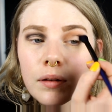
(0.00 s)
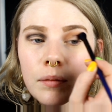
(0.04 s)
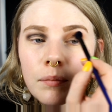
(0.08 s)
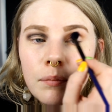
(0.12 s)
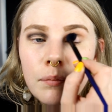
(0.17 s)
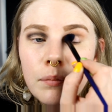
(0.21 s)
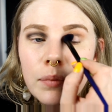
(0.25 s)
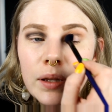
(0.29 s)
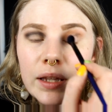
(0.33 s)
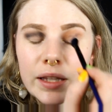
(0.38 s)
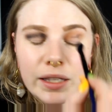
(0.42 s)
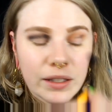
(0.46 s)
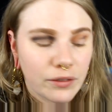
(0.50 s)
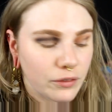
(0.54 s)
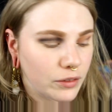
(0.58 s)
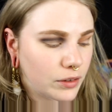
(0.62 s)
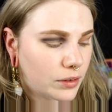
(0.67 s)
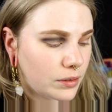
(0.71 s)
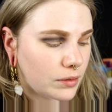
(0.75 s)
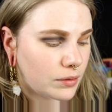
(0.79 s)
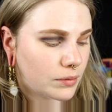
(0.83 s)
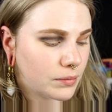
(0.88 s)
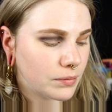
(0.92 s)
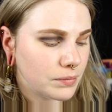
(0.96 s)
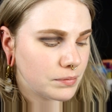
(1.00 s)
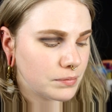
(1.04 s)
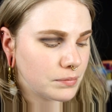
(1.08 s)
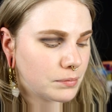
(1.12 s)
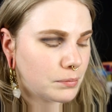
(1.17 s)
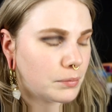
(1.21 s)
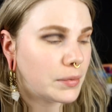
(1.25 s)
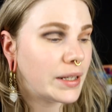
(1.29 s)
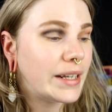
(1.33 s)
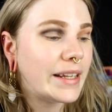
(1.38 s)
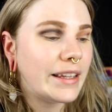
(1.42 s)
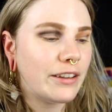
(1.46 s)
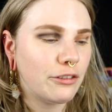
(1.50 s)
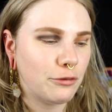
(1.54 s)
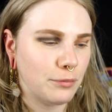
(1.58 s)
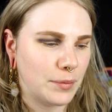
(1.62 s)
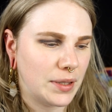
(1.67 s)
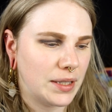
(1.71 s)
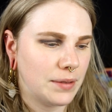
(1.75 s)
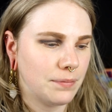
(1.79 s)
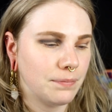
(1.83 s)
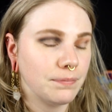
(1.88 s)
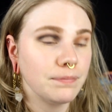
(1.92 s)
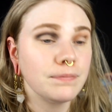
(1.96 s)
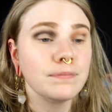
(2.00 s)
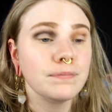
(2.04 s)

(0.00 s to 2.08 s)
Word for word: believe me, believe me.